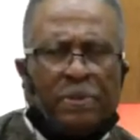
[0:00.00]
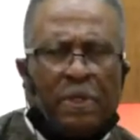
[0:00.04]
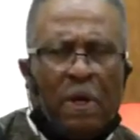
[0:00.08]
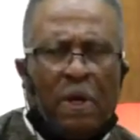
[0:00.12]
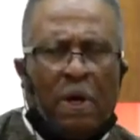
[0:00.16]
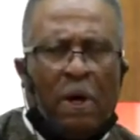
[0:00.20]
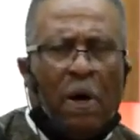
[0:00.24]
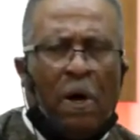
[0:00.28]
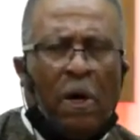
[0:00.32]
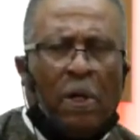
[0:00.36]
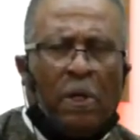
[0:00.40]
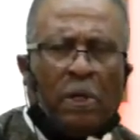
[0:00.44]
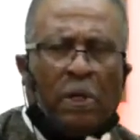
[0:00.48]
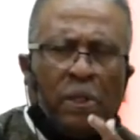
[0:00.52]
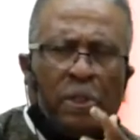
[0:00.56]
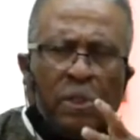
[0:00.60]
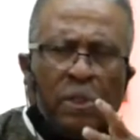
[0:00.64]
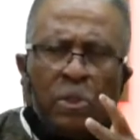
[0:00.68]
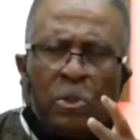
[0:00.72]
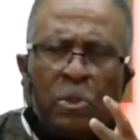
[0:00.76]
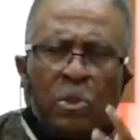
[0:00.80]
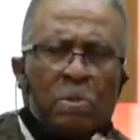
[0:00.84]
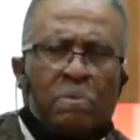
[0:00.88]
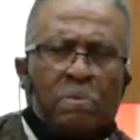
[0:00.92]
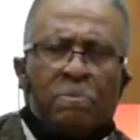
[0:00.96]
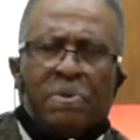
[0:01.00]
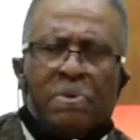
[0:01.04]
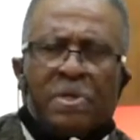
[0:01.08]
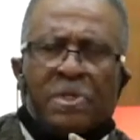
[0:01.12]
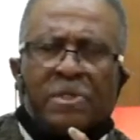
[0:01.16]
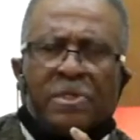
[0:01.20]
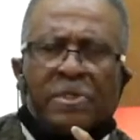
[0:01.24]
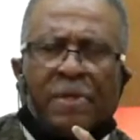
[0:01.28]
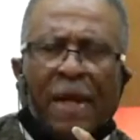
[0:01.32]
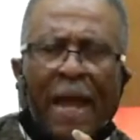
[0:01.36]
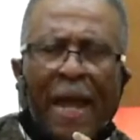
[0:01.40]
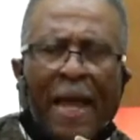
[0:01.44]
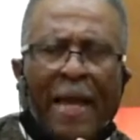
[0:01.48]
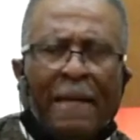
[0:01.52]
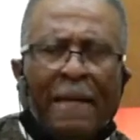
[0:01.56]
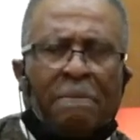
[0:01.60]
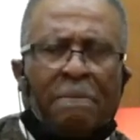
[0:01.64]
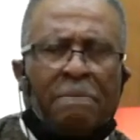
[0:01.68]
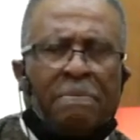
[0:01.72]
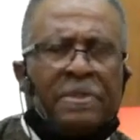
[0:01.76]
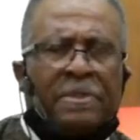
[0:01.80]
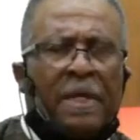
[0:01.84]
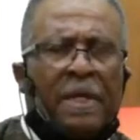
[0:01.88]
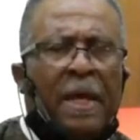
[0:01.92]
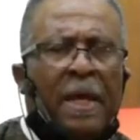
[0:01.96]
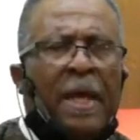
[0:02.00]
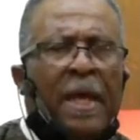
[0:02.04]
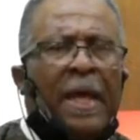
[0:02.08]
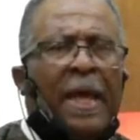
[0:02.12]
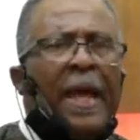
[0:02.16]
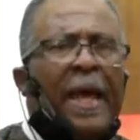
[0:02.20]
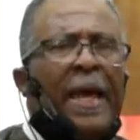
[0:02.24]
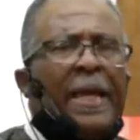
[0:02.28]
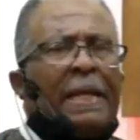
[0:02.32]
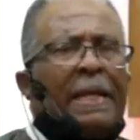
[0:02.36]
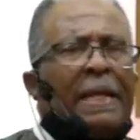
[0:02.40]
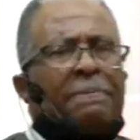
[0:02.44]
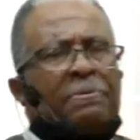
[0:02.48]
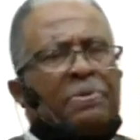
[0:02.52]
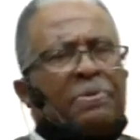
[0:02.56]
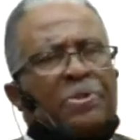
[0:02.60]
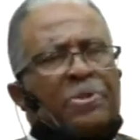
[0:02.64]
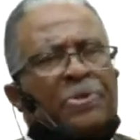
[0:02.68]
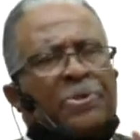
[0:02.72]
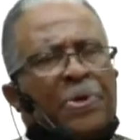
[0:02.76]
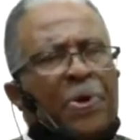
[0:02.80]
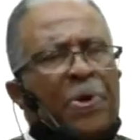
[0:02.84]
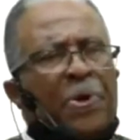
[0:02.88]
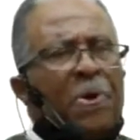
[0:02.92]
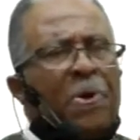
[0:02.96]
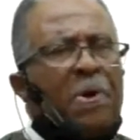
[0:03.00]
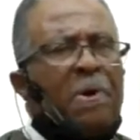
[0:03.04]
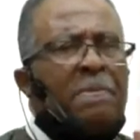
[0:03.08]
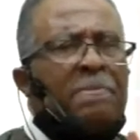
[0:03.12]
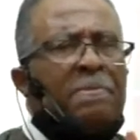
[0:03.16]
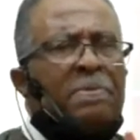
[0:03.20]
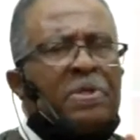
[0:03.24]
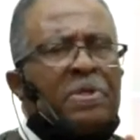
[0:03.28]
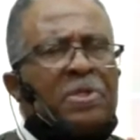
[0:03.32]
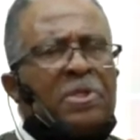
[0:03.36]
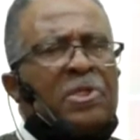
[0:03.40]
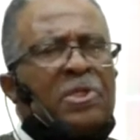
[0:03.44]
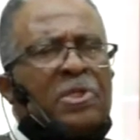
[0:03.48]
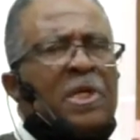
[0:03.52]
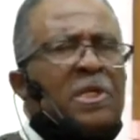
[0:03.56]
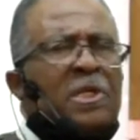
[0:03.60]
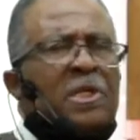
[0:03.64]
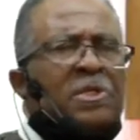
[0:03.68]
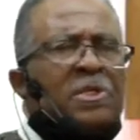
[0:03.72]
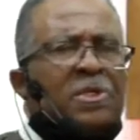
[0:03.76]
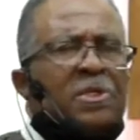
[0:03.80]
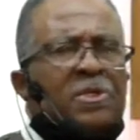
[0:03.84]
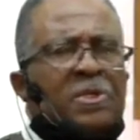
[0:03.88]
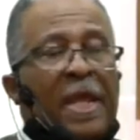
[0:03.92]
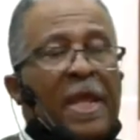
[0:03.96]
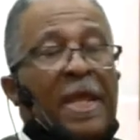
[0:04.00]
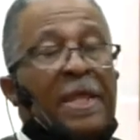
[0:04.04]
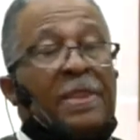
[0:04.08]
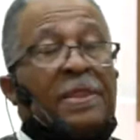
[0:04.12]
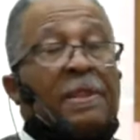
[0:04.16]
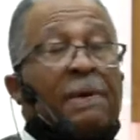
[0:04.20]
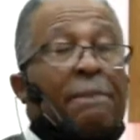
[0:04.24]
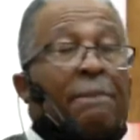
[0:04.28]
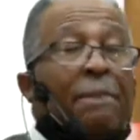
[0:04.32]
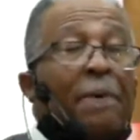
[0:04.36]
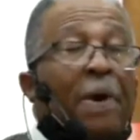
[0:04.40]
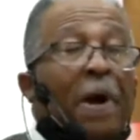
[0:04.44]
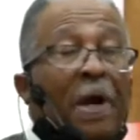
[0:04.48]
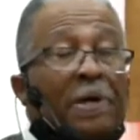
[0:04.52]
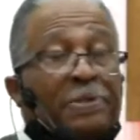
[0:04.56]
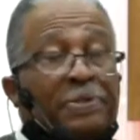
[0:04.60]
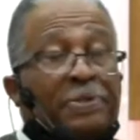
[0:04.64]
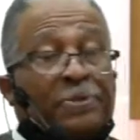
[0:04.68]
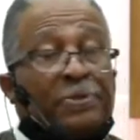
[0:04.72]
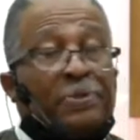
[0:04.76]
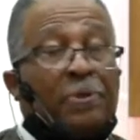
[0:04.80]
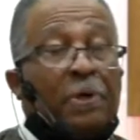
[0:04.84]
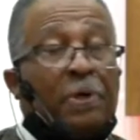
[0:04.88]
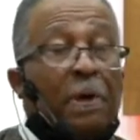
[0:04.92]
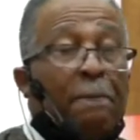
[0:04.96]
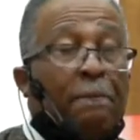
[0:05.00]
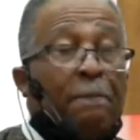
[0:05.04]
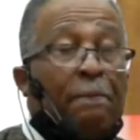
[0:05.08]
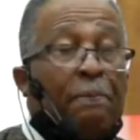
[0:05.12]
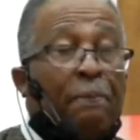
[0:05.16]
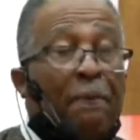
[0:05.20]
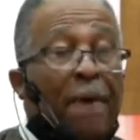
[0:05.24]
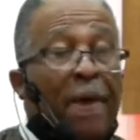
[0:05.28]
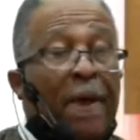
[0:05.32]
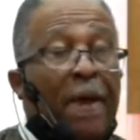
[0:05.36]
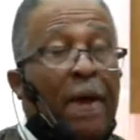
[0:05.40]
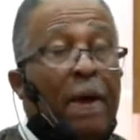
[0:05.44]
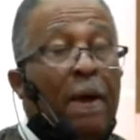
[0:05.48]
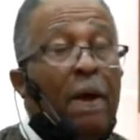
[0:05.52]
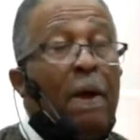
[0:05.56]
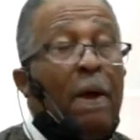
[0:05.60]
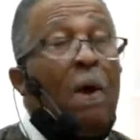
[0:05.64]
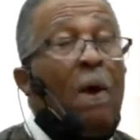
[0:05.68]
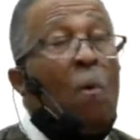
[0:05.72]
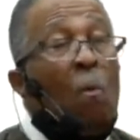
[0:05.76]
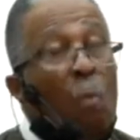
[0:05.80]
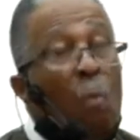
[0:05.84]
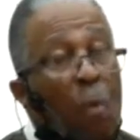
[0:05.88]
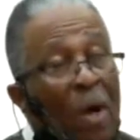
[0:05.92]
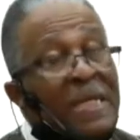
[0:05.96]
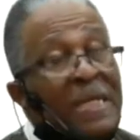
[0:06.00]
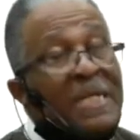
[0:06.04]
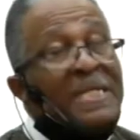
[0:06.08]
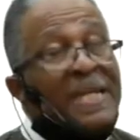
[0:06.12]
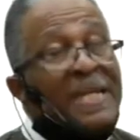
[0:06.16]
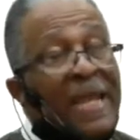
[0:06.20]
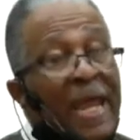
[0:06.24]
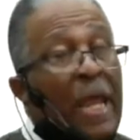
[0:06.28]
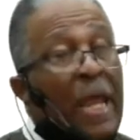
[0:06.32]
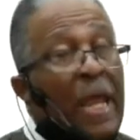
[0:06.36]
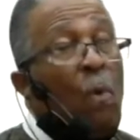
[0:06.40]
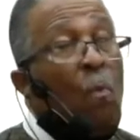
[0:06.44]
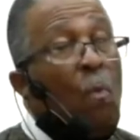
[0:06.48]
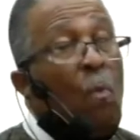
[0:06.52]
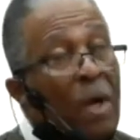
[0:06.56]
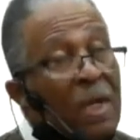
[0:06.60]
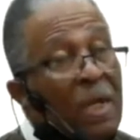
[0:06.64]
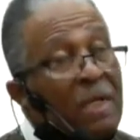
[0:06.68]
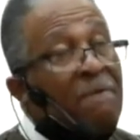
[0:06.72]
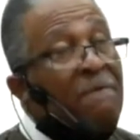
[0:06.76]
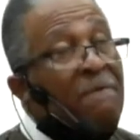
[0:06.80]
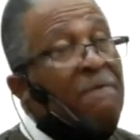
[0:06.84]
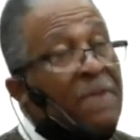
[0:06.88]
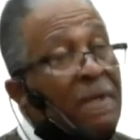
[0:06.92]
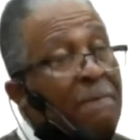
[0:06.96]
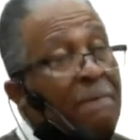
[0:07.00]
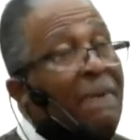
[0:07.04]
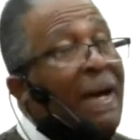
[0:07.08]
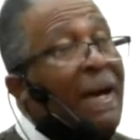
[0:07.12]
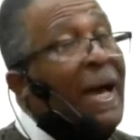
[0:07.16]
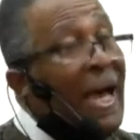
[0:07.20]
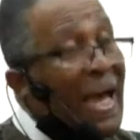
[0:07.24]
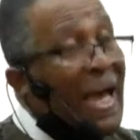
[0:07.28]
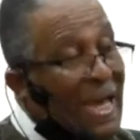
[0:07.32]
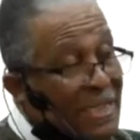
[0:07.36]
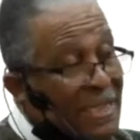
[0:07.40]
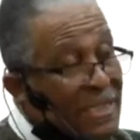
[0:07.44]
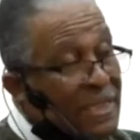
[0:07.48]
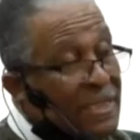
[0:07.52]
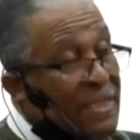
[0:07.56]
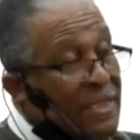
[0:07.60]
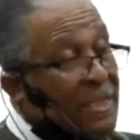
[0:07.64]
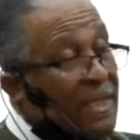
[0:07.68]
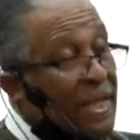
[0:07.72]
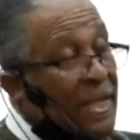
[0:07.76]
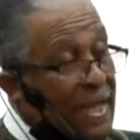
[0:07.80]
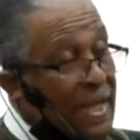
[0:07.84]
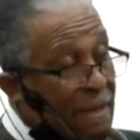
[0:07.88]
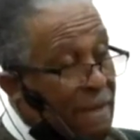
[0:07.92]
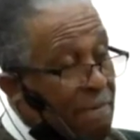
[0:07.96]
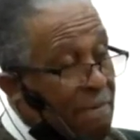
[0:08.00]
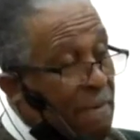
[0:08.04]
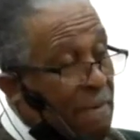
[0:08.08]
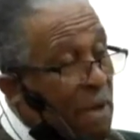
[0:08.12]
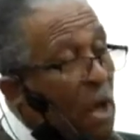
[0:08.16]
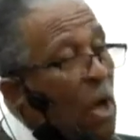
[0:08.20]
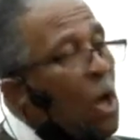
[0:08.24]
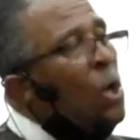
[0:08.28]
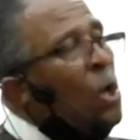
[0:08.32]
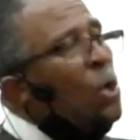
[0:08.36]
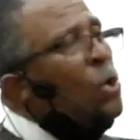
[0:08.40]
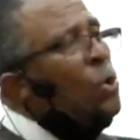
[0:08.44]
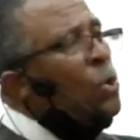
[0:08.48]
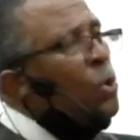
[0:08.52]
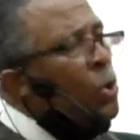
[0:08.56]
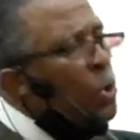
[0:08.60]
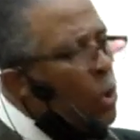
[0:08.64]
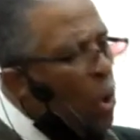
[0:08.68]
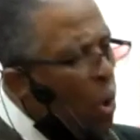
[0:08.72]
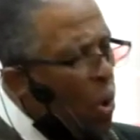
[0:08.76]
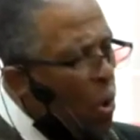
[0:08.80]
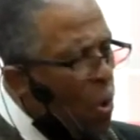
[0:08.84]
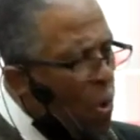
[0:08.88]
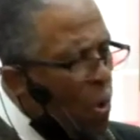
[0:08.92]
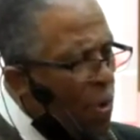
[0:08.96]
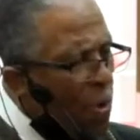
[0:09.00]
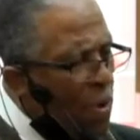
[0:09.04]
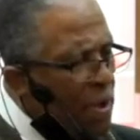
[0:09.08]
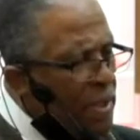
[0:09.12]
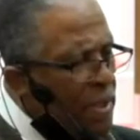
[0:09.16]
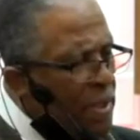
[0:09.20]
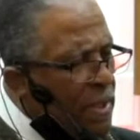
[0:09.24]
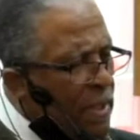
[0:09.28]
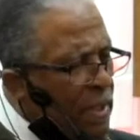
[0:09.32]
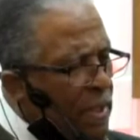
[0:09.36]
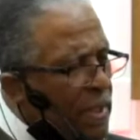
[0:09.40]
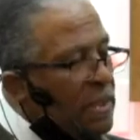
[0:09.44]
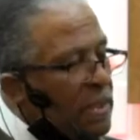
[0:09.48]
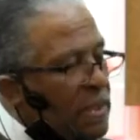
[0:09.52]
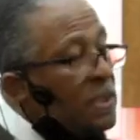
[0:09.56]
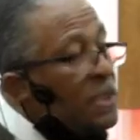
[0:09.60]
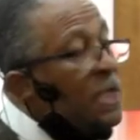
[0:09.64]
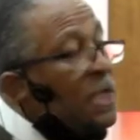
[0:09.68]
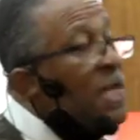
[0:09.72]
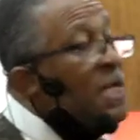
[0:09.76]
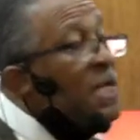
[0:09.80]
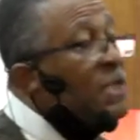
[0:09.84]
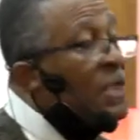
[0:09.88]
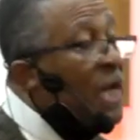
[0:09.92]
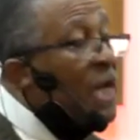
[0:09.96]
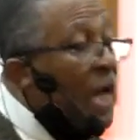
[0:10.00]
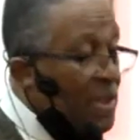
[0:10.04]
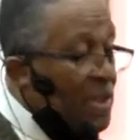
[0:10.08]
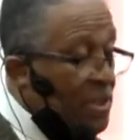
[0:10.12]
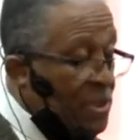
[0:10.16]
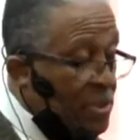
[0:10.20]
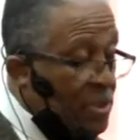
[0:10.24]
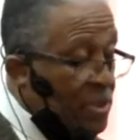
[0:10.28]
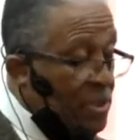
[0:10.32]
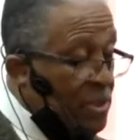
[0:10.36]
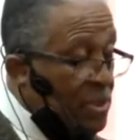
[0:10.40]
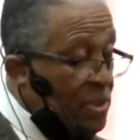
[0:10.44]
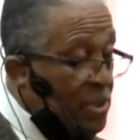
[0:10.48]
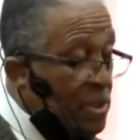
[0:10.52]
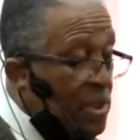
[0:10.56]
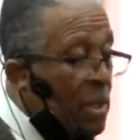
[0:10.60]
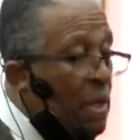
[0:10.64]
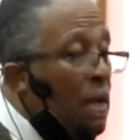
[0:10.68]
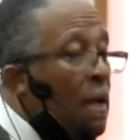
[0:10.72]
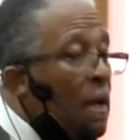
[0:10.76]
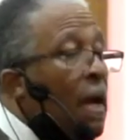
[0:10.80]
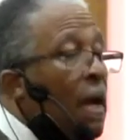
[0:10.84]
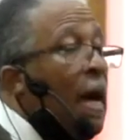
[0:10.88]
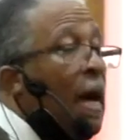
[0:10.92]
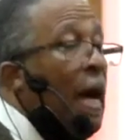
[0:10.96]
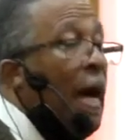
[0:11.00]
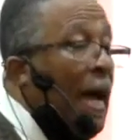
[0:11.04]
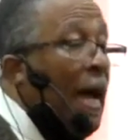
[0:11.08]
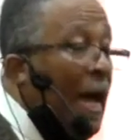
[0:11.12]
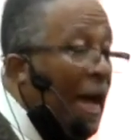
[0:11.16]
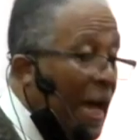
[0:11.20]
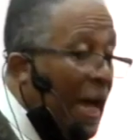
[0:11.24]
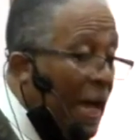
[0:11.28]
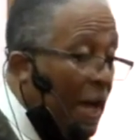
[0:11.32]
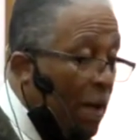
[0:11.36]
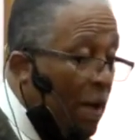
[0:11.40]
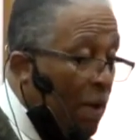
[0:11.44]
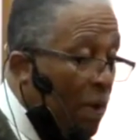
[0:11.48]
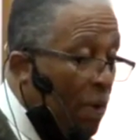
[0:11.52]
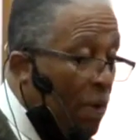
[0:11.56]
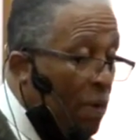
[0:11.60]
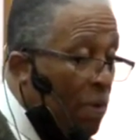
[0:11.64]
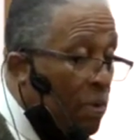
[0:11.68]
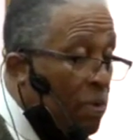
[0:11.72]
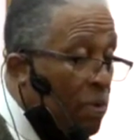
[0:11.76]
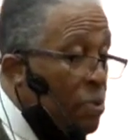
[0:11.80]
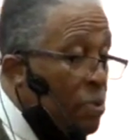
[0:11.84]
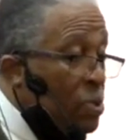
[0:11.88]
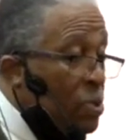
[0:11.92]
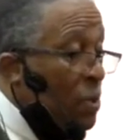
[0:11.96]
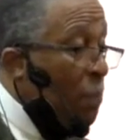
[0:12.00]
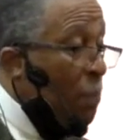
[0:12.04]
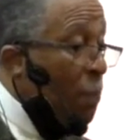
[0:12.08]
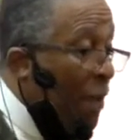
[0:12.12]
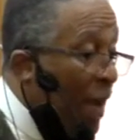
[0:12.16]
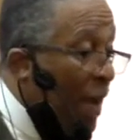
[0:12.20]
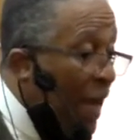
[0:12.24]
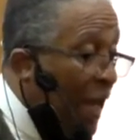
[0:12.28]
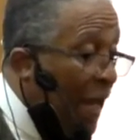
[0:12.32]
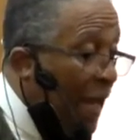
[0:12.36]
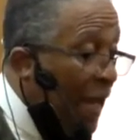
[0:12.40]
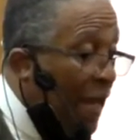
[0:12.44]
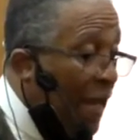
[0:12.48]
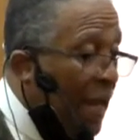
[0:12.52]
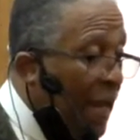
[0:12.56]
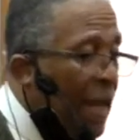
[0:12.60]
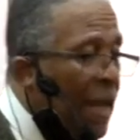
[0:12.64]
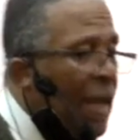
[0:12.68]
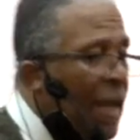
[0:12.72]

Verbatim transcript: on numerous times had observed Jesus in the posture of prayer, one day one of them asked him, Lord, teach us how to pray.